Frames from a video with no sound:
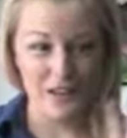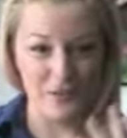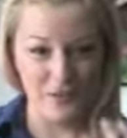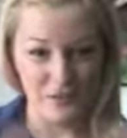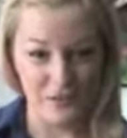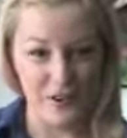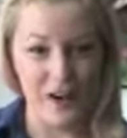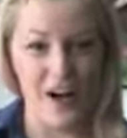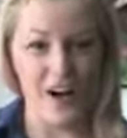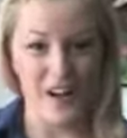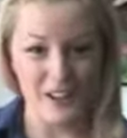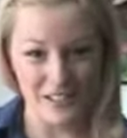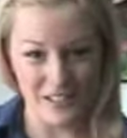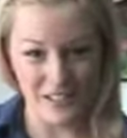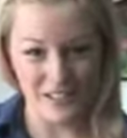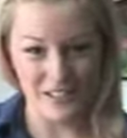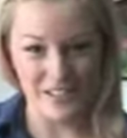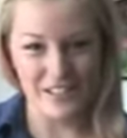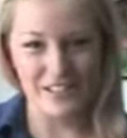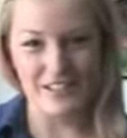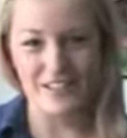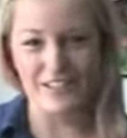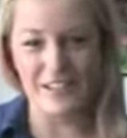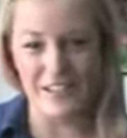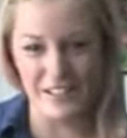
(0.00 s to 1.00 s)
vast.
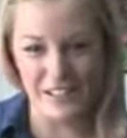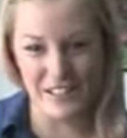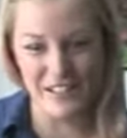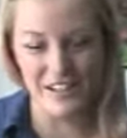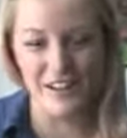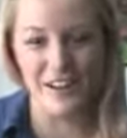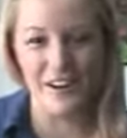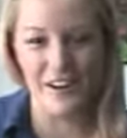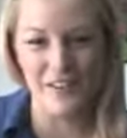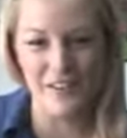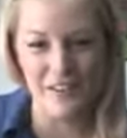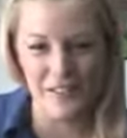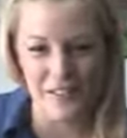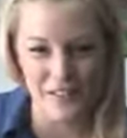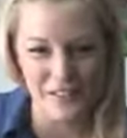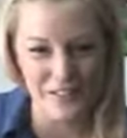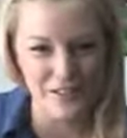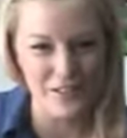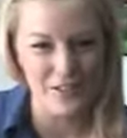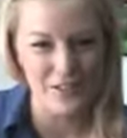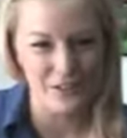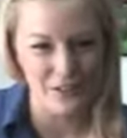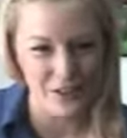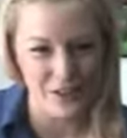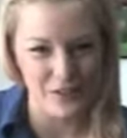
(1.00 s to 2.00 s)
It was, there was
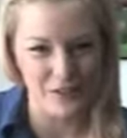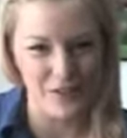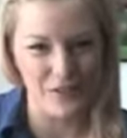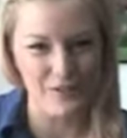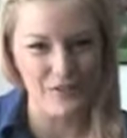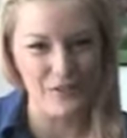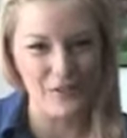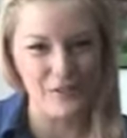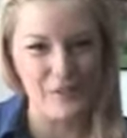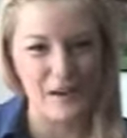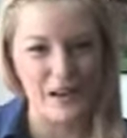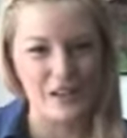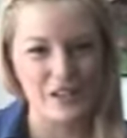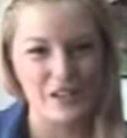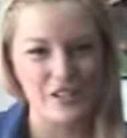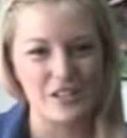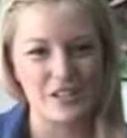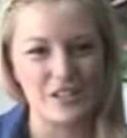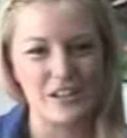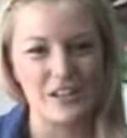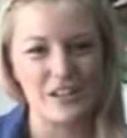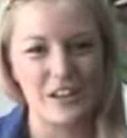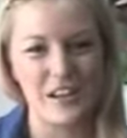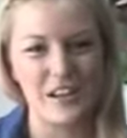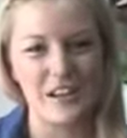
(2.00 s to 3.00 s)
a lot of
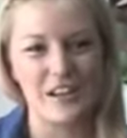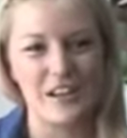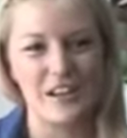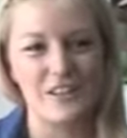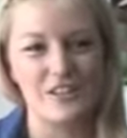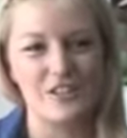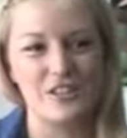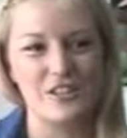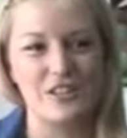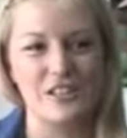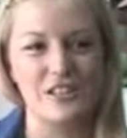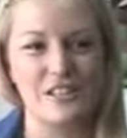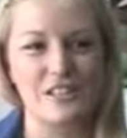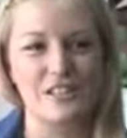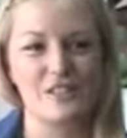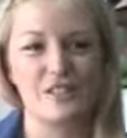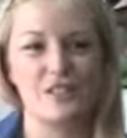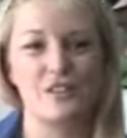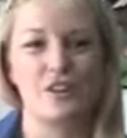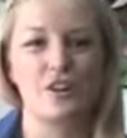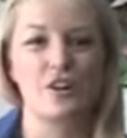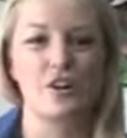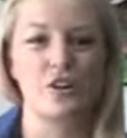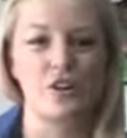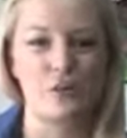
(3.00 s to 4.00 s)
information, and
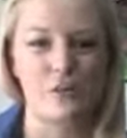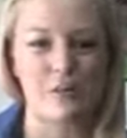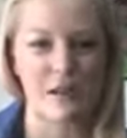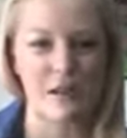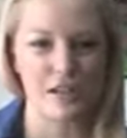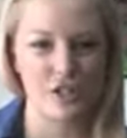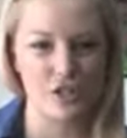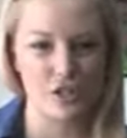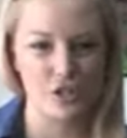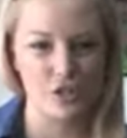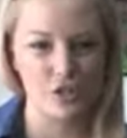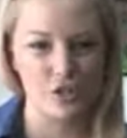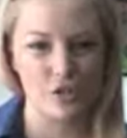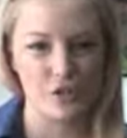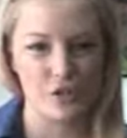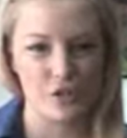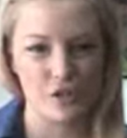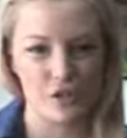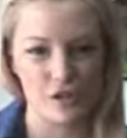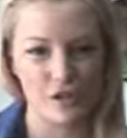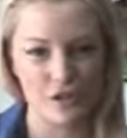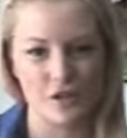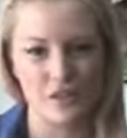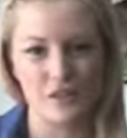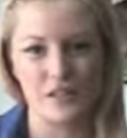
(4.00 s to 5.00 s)
you got to make sure,
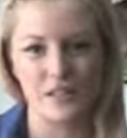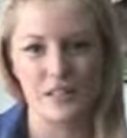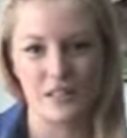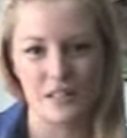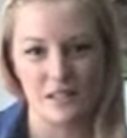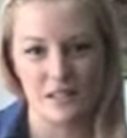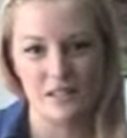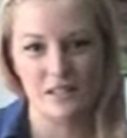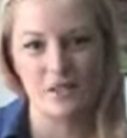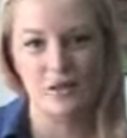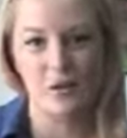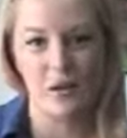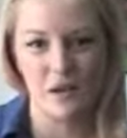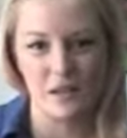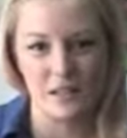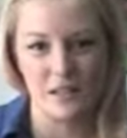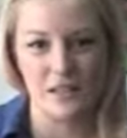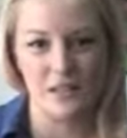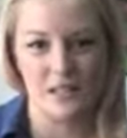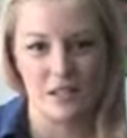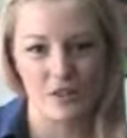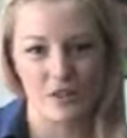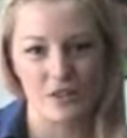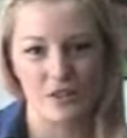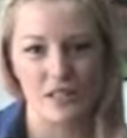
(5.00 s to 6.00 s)
you know, because it is quite a
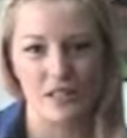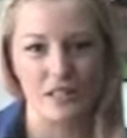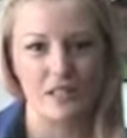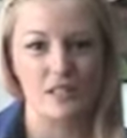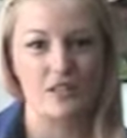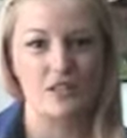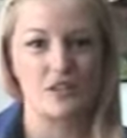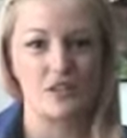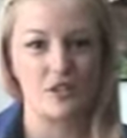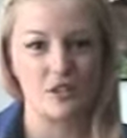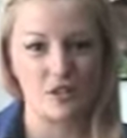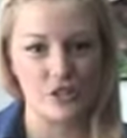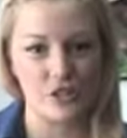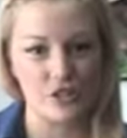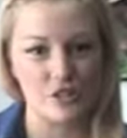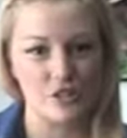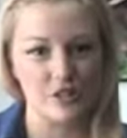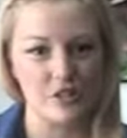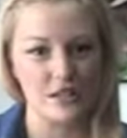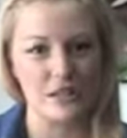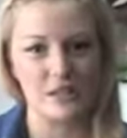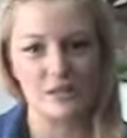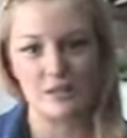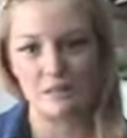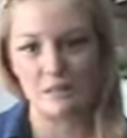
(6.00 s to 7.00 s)
serious thing that you're doing,
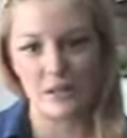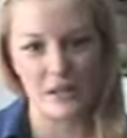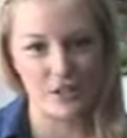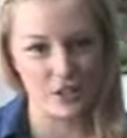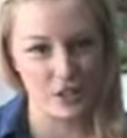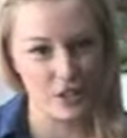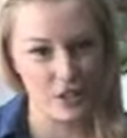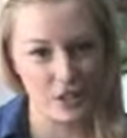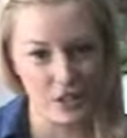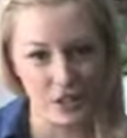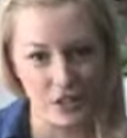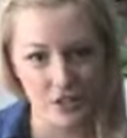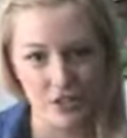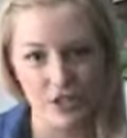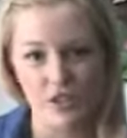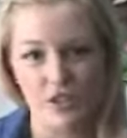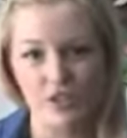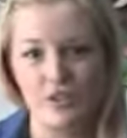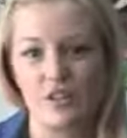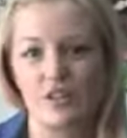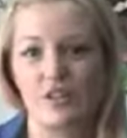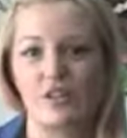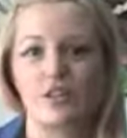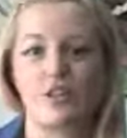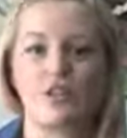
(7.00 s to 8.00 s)
it's major
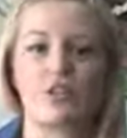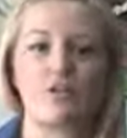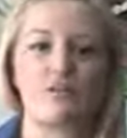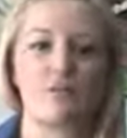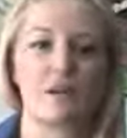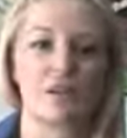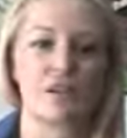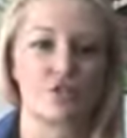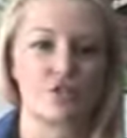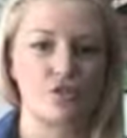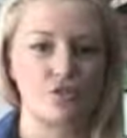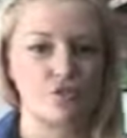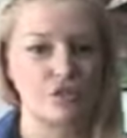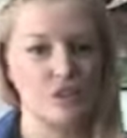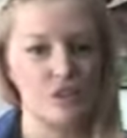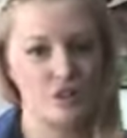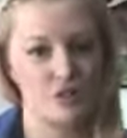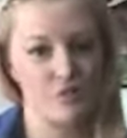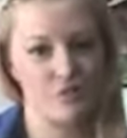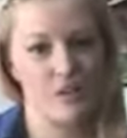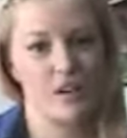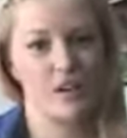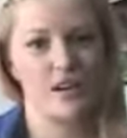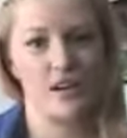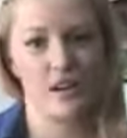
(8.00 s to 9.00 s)
surgery, you got to make sure that you
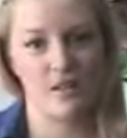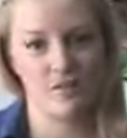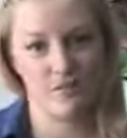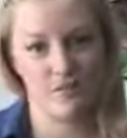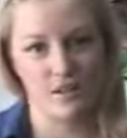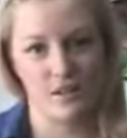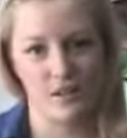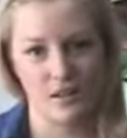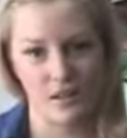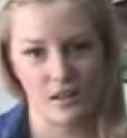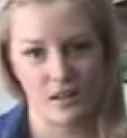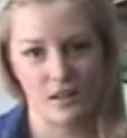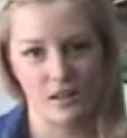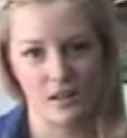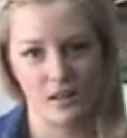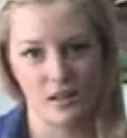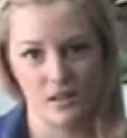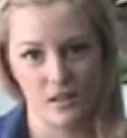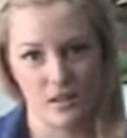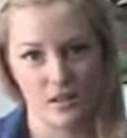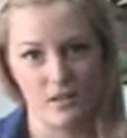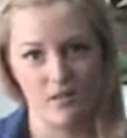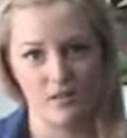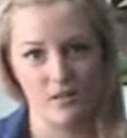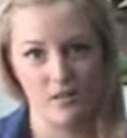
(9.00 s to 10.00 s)
read everything that
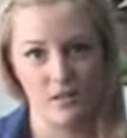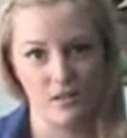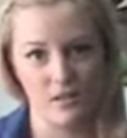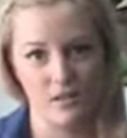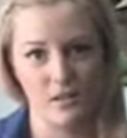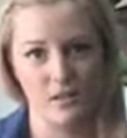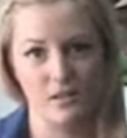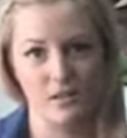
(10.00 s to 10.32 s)
you're given.